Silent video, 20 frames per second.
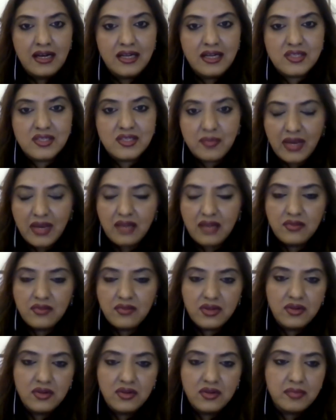Japan, we're
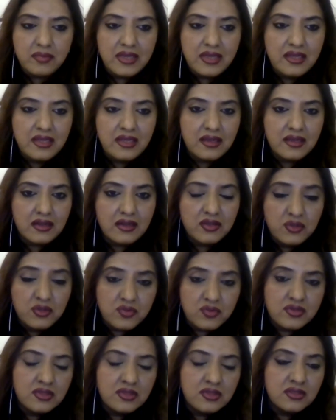going to be
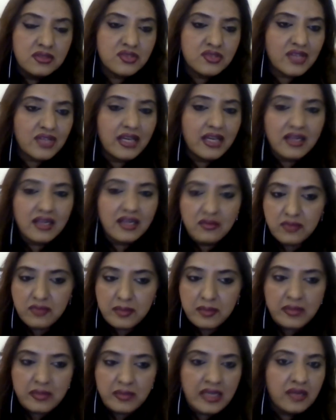neutral. China, we
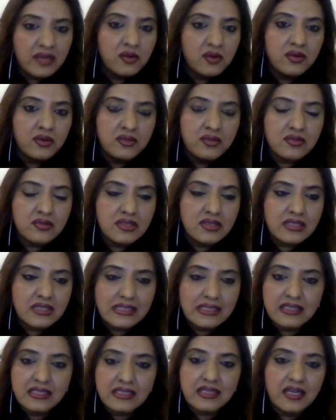may go neutral
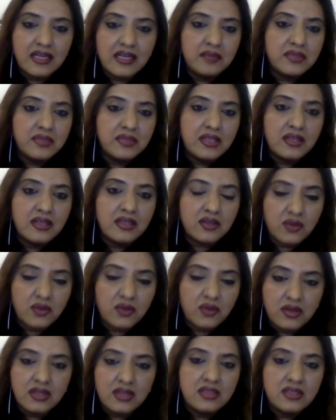till the time the
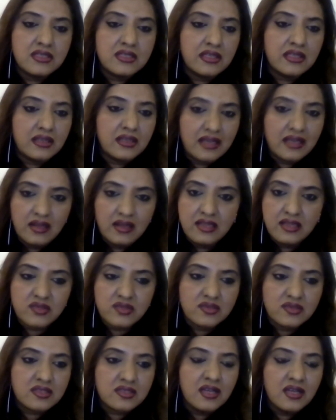authorities and the
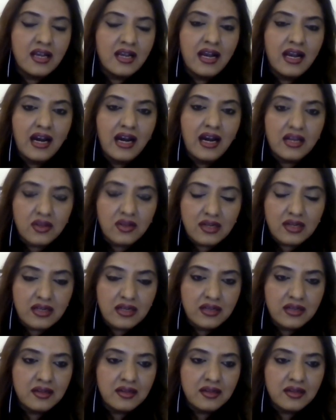regulations are not
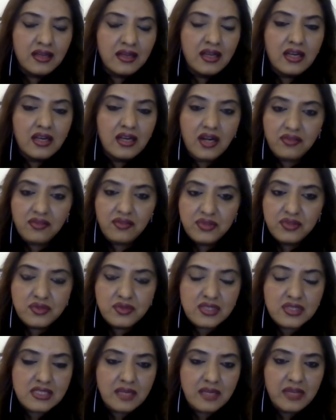clear. A lot of news
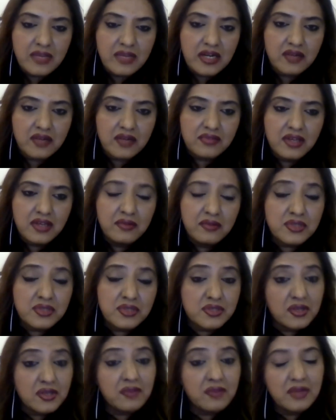is coming out of there, which
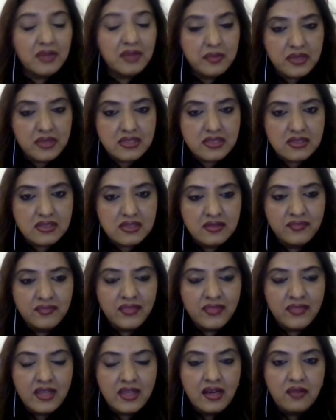is not very positive.
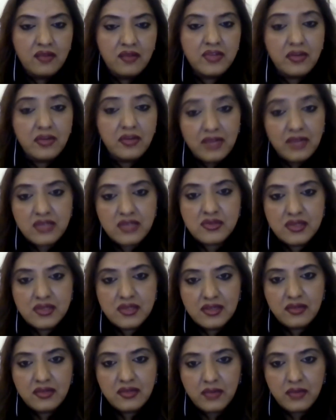We await to
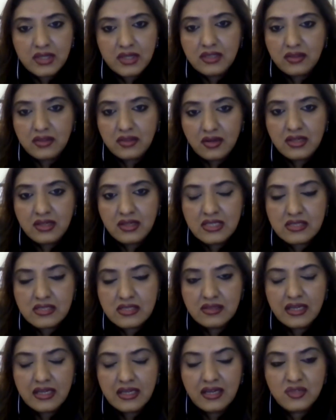hear what the authorities
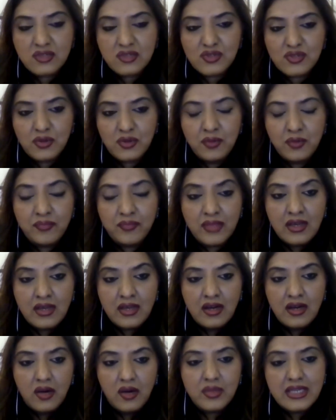look at. So
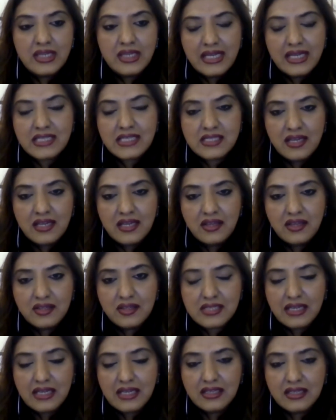over the next 10
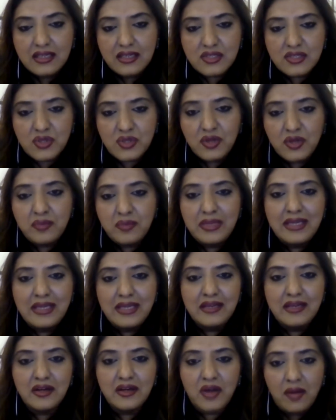years, I think it's going to
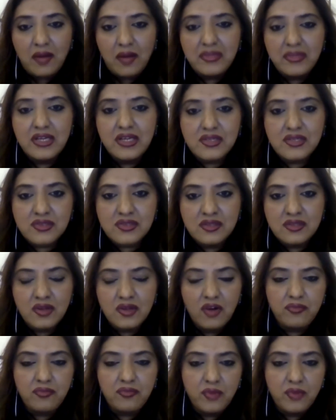be a combination
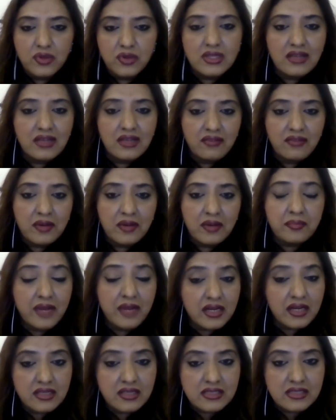of both the developed
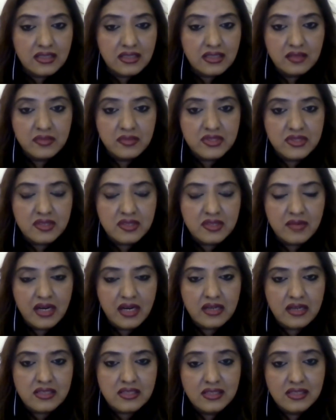markets and the emerging
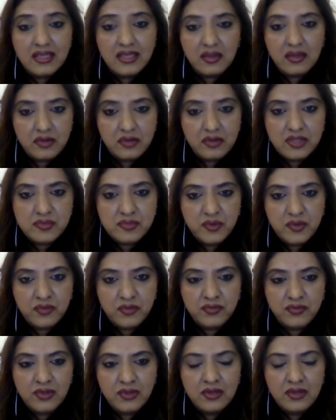markets in the equities
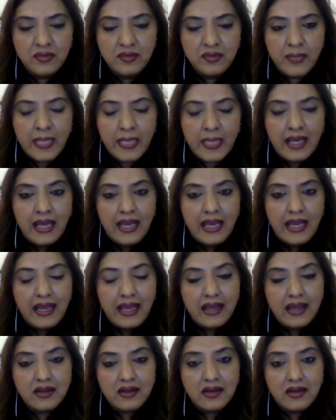portfolio.
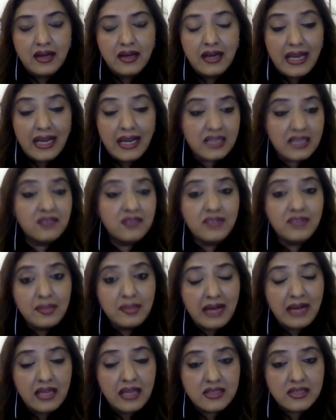And active
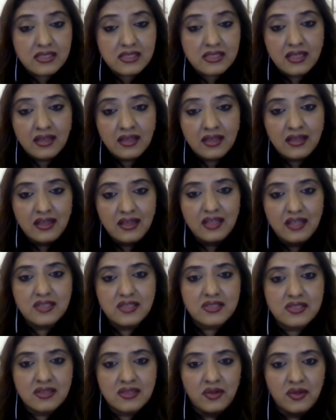rebalancing
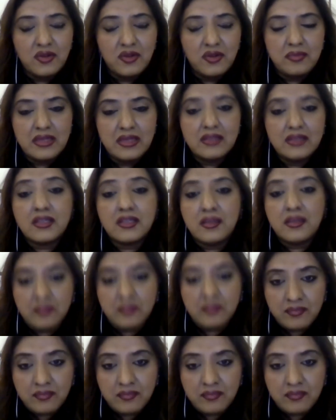is going to be the theme.